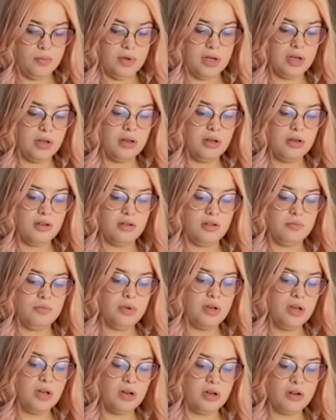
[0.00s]
make these as
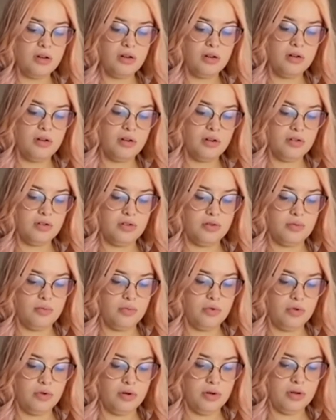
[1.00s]
big or as
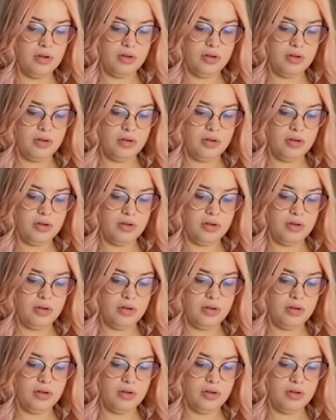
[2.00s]
small